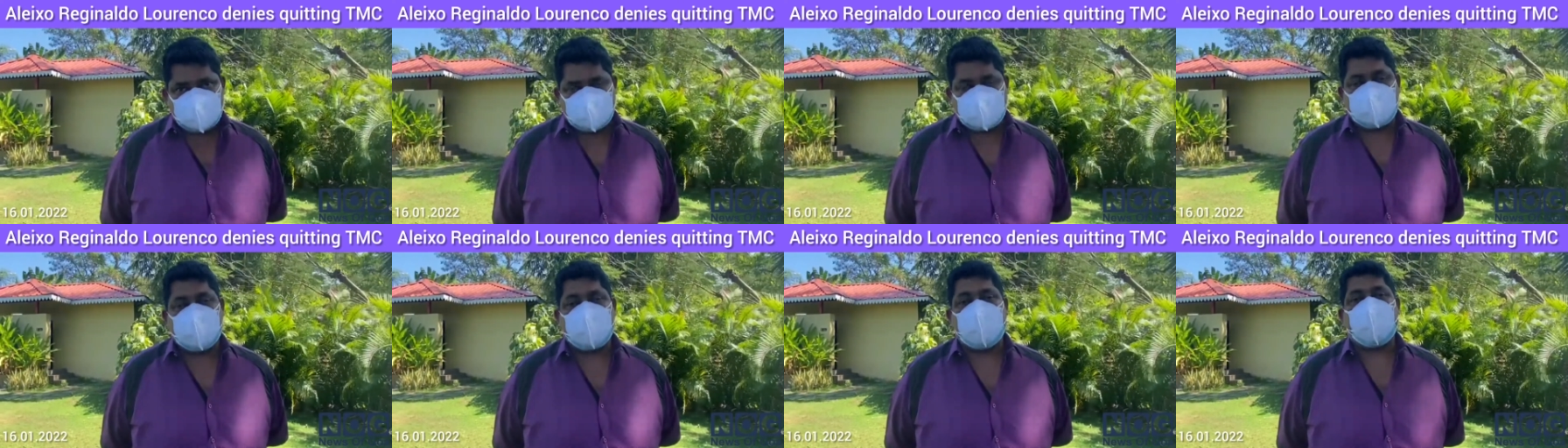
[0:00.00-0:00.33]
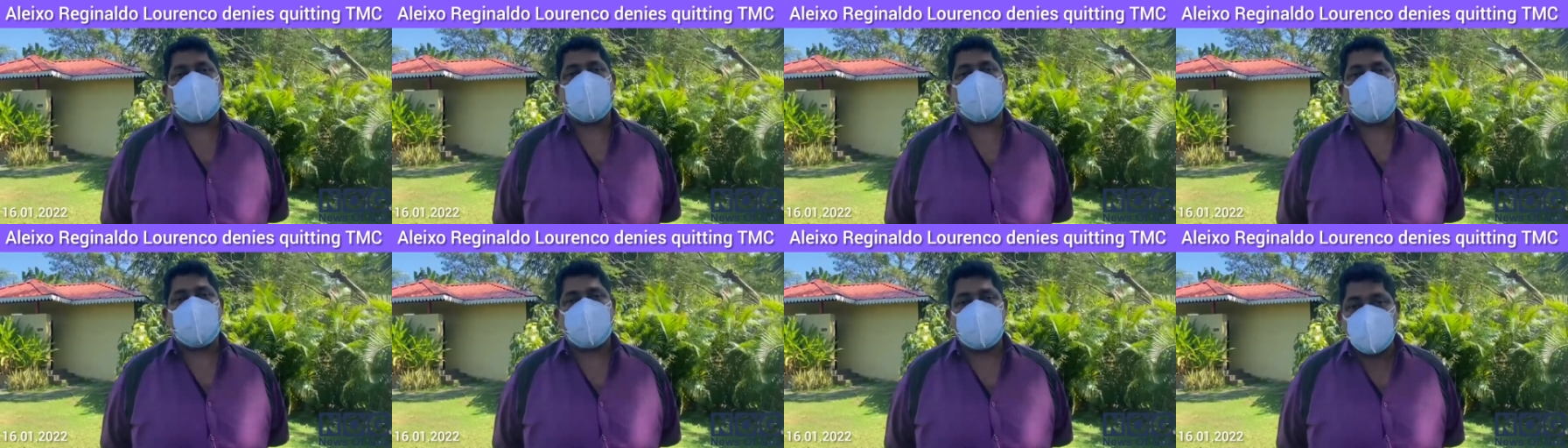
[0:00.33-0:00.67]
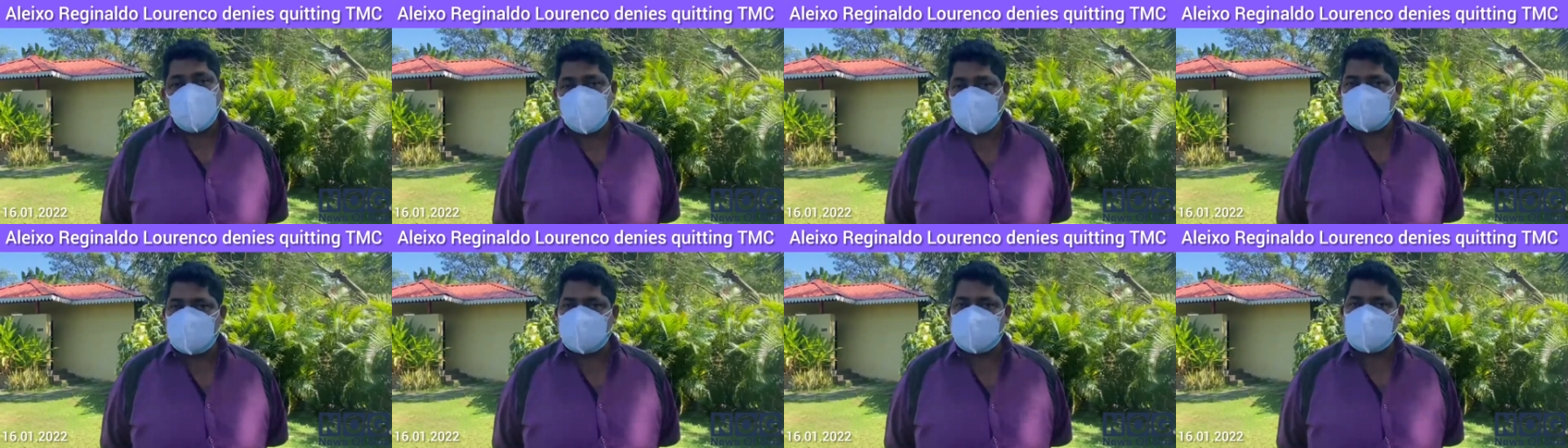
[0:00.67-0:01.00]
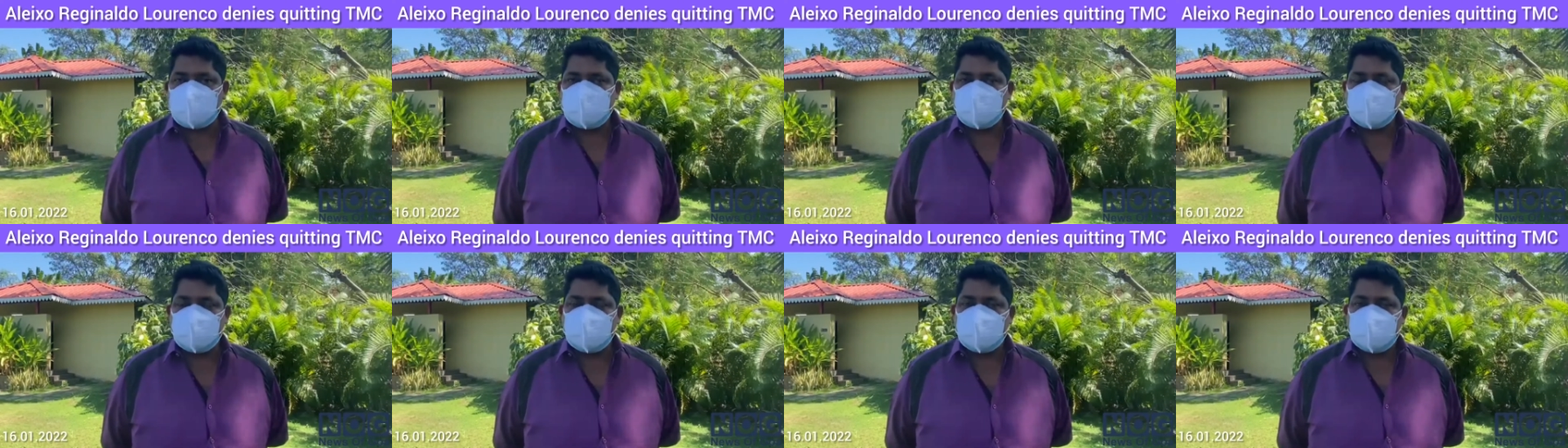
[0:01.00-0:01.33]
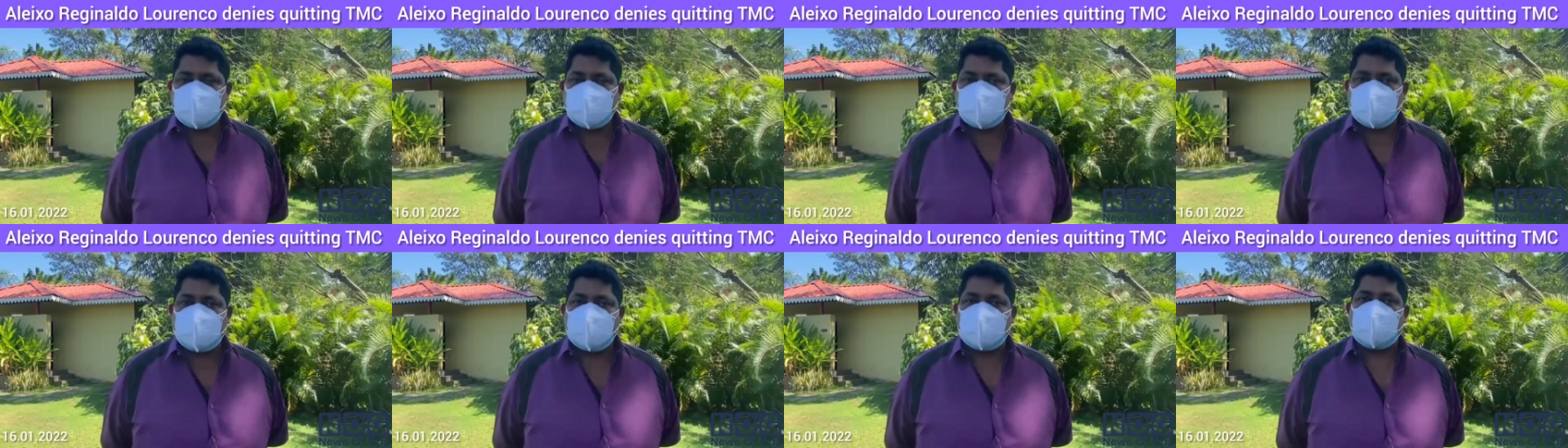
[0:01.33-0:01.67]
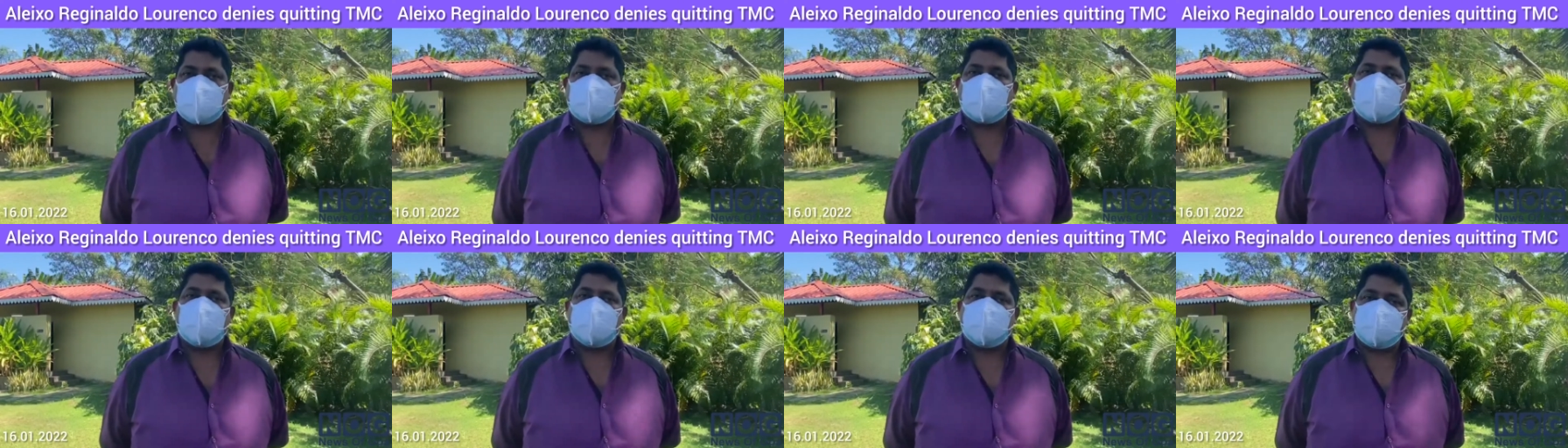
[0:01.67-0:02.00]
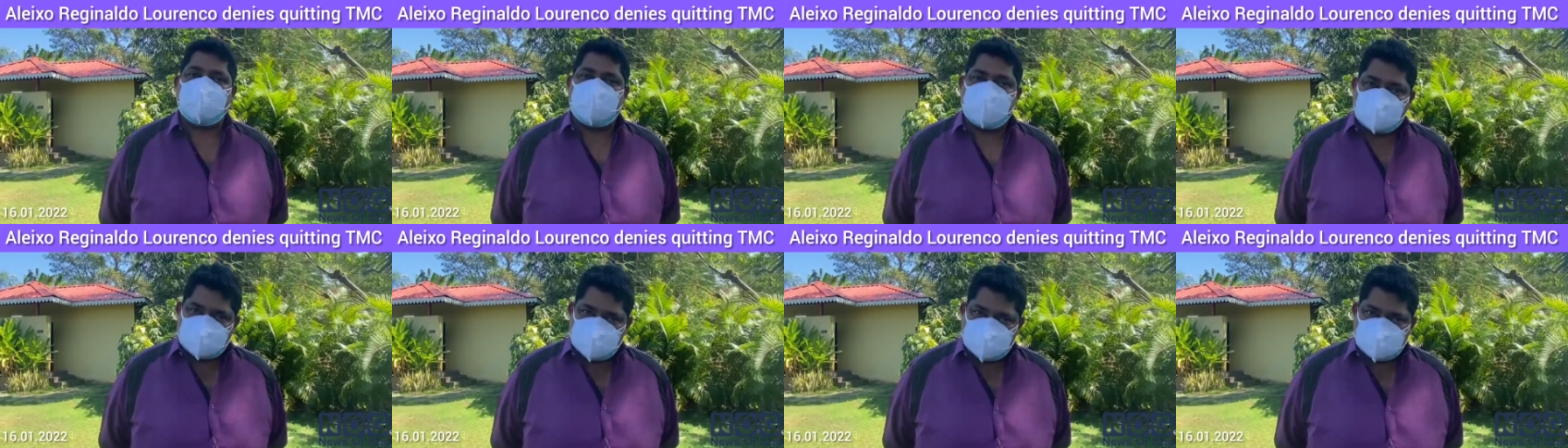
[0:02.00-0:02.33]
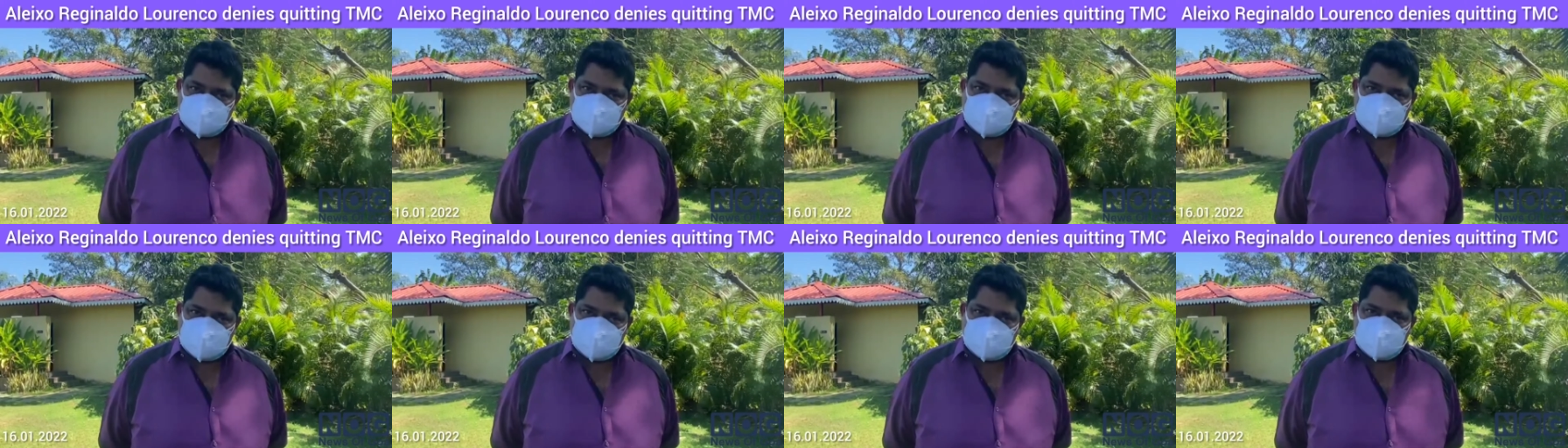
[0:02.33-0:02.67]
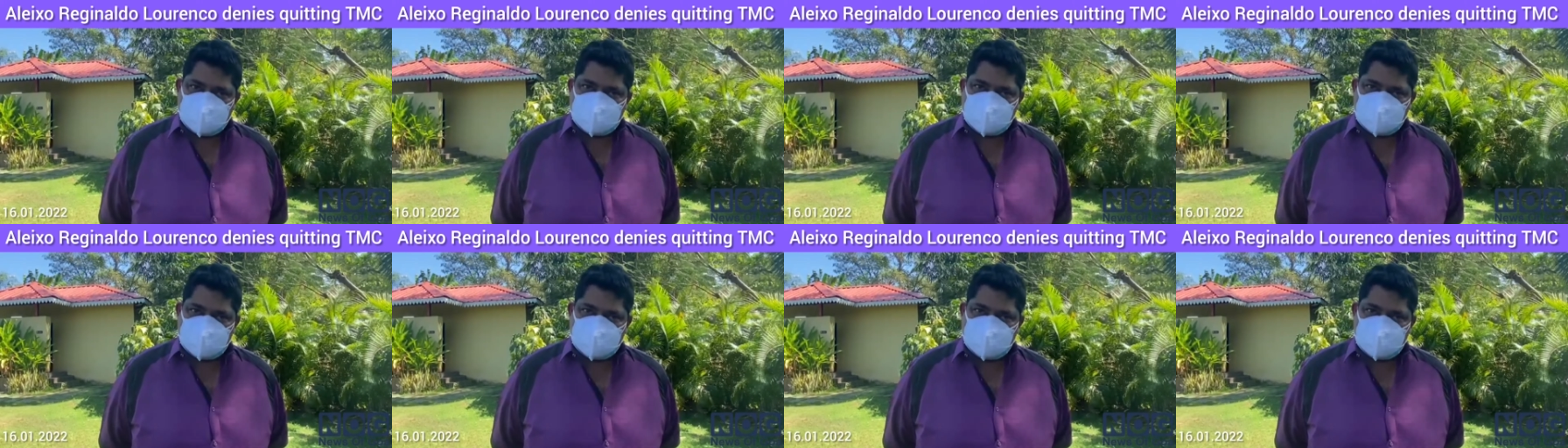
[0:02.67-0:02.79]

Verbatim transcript: They are all rumors. I have done this,